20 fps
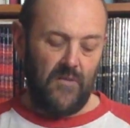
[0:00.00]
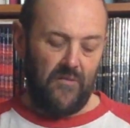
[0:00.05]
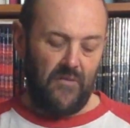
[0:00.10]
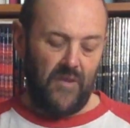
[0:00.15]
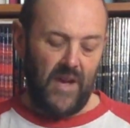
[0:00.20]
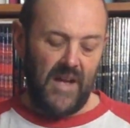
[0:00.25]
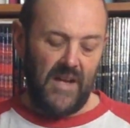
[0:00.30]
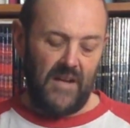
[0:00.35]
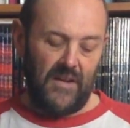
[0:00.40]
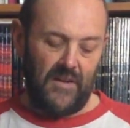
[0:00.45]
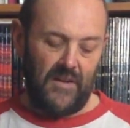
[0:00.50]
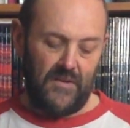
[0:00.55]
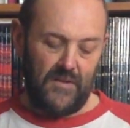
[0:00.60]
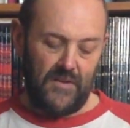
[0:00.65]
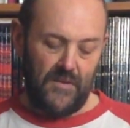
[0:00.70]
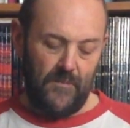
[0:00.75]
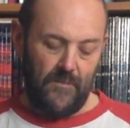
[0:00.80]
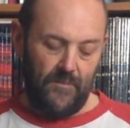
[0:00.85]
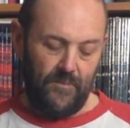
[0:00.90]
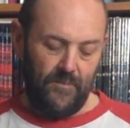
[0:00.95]
faileth.
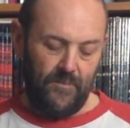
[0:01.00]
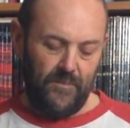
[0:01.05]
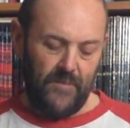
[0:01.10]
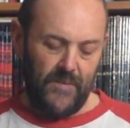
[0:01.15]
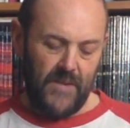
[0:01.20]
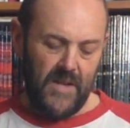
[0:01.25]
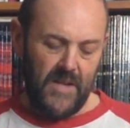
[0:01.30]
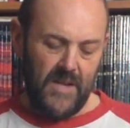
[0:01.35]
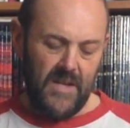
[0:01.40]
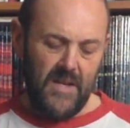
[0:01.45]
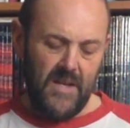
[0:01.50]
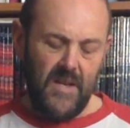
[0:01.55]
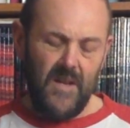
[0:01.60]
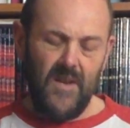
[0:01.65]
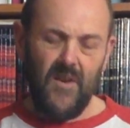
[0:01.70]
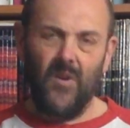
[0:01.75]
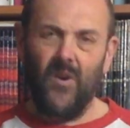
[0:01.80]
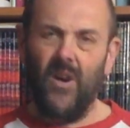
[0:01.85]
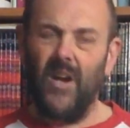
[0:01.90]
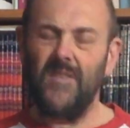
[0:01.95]

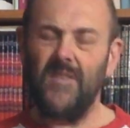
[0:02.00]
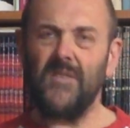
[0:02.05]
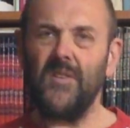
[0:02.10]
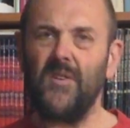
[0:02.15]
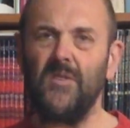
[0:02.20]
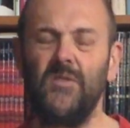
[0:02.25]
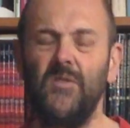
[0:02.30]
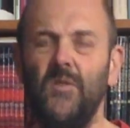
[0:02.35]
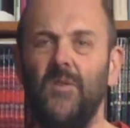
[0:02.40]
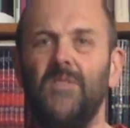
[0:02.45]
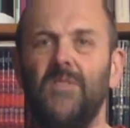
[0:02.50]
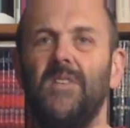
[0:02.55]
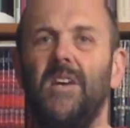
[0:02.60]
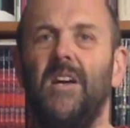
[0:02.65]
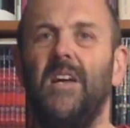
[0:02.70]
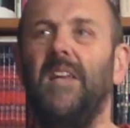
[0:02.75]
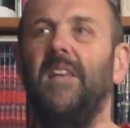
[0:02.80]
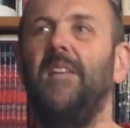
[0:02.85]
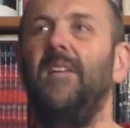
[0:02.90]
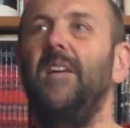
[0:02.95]
Right, so it's not
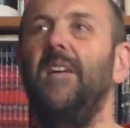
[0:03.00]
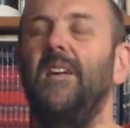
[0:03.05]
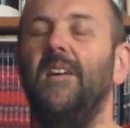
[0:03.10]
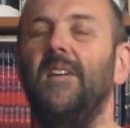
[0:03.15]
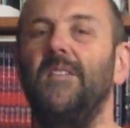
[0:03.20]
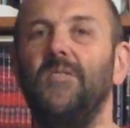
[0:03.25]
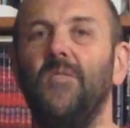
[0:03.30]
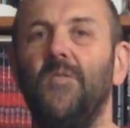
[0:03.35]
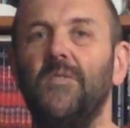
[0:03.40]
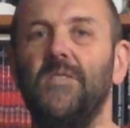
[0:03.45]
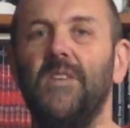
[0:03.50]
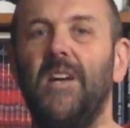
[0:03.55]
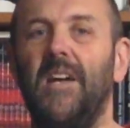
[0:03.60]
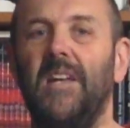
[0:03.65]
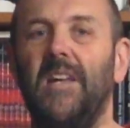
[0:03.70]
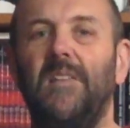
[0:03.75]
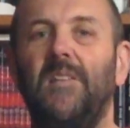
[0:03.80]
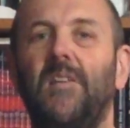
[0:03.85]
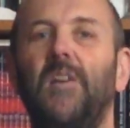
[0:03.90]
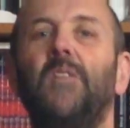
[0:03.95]
saying
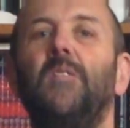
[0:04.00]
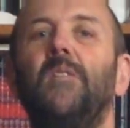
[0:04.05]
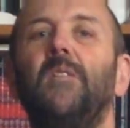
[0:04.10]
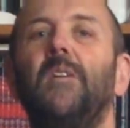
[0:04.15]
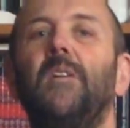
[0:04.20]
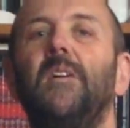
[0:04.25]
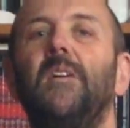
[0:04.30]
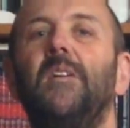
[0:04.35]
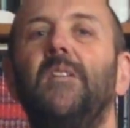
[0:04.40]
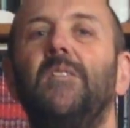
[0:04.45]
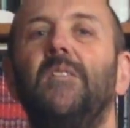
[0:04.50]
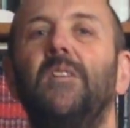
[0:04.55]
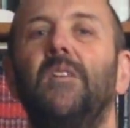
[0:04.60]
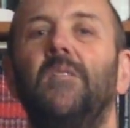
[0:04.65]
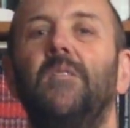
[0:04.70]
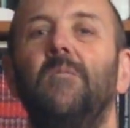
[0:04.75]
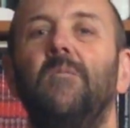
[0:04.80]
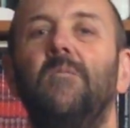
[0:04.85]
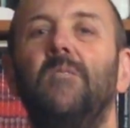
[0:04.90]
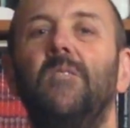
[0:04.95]
that
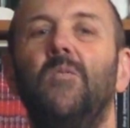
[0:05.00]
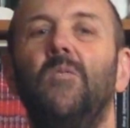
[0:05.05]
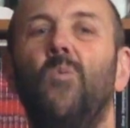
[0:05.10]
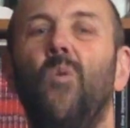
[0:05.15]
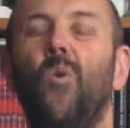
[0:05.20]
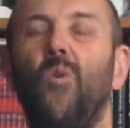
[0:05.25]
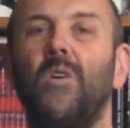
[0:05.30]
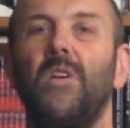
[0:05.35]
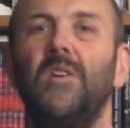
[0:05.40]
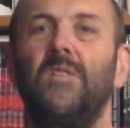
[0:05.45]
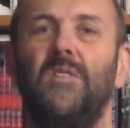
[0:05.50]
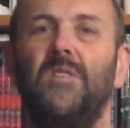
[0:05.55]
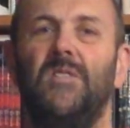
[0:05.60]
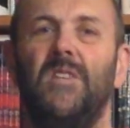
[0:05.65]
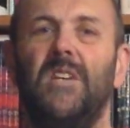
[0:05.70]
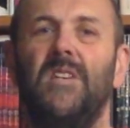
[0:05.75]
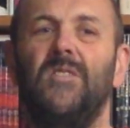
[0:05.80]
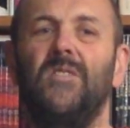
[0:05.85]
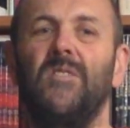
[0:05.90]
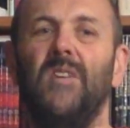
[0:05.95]
you walk into
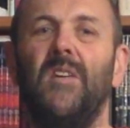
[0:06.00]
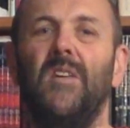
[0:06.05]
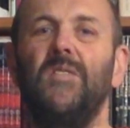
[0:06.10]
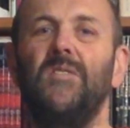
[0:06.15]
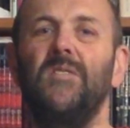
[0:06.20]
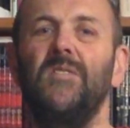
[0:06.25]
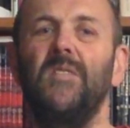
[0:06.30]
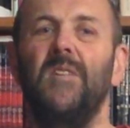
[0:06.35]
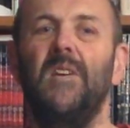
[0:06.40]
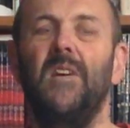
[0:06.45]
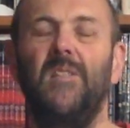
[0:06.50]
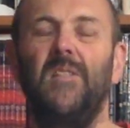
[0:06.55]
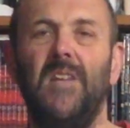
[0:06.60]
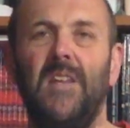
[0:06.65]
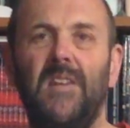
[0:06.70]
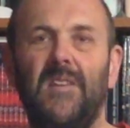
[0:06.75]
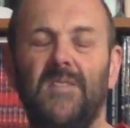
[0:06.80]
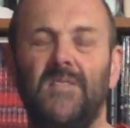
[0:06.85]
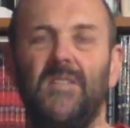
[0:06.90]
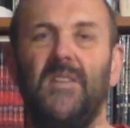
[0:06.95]
distance and
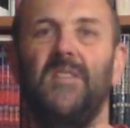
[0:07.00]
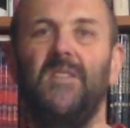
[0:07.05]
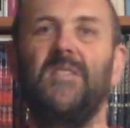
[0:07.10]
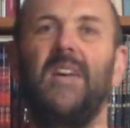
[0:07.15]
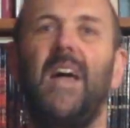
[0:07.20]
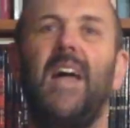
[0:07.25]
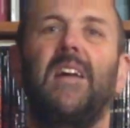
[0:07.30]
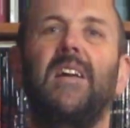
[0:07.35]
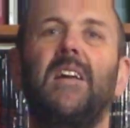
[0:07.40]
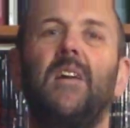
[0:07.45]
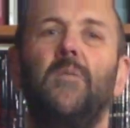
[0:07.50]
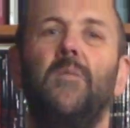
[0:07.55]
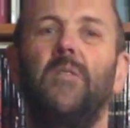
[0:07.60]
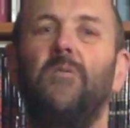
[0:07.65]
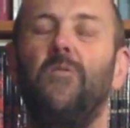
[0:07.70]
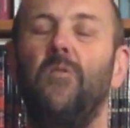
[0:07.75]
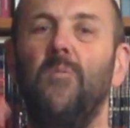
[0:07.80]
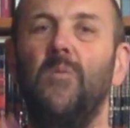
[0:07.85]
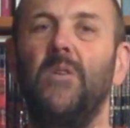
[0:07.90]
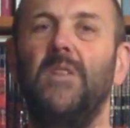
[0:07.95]
then there's an attack coming
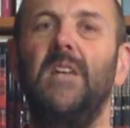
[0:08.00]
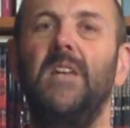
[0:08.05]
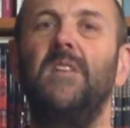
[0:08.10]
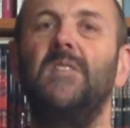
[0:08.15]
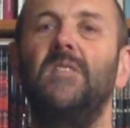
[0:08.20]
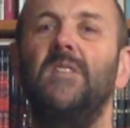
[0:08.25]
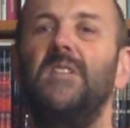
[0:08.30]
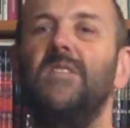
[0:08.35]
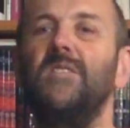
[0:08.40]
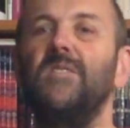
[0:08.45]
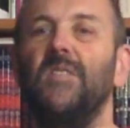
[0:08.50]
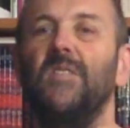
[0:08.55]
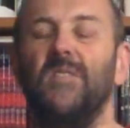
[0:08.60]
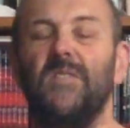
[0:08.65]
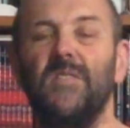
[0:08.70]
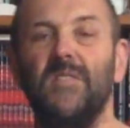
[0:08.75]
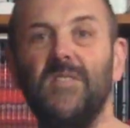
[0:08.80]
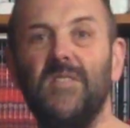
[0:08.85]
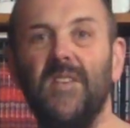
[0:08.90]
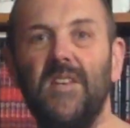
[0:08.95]
from within
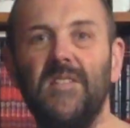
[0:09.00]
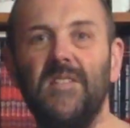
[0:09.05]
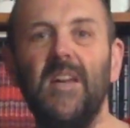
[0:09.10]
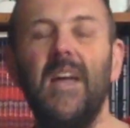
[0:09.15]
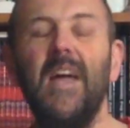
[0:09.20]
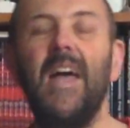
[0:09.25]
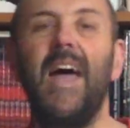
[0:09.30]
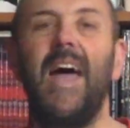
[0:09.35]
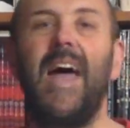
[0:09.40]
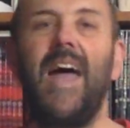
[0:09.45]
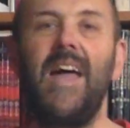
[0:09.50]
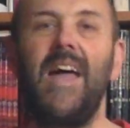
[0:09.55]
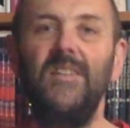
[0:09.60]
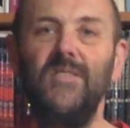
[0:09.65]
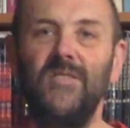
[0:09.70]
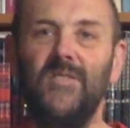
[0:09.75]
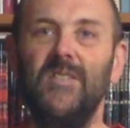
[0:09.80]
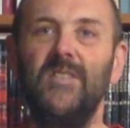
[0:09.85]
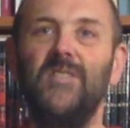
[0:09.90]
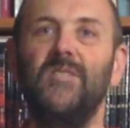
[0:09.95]
distance. It says,
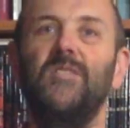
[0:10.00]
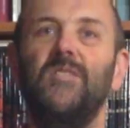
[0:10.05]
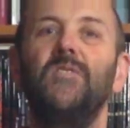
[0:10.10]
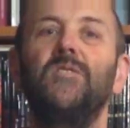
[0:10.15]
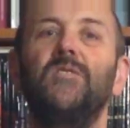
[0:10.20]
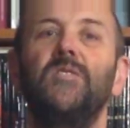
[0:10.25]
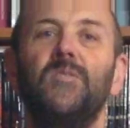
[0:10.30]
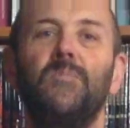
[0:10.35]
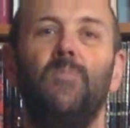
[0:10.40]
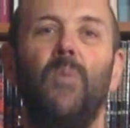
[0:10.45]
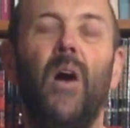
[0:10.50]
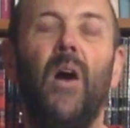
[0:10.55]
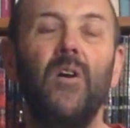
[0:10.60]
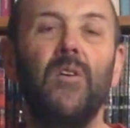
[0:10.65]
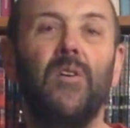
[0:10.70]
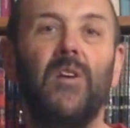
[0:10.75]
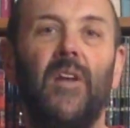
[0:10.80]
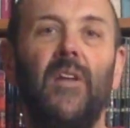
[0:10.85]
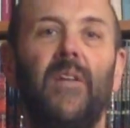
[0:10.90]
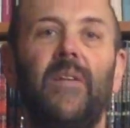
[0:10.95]
as distance is
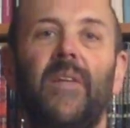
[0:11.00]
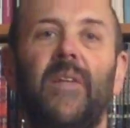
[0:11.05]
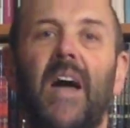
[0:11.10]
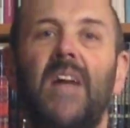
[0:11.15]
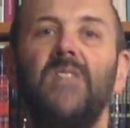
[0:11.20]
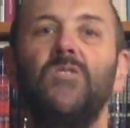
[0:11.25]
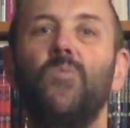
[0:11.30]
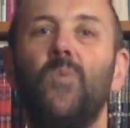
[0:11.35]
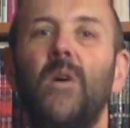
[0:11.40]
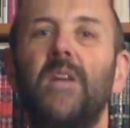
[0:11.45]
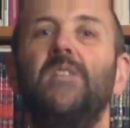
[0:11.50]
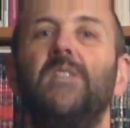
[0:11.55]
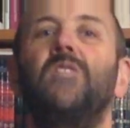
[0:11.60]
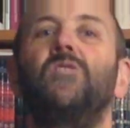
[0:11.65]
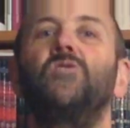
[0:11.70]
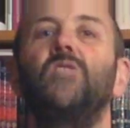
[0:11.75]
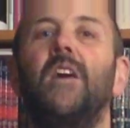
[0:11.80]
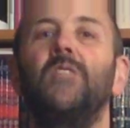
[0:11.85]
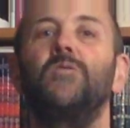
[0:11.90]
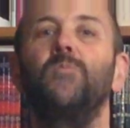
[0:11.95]
broken, that's when your
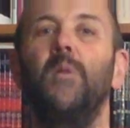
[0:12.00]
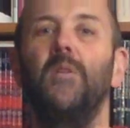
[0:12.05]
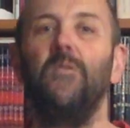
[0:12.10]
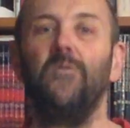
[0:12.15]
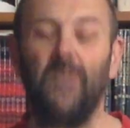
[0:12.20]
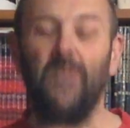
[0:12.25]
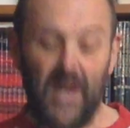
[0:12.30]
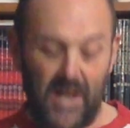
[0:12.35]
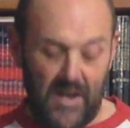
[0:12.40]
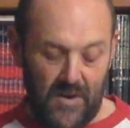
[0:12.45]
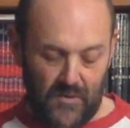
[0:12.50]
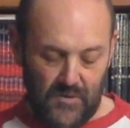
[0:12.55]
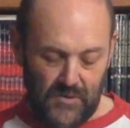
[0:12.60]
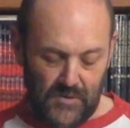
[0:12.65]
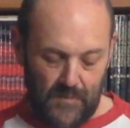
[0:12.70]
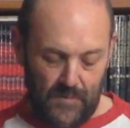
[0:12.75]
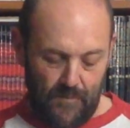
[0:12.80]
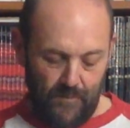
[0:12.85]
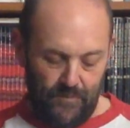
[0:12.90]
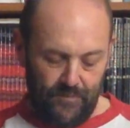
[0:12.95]
judgment fails.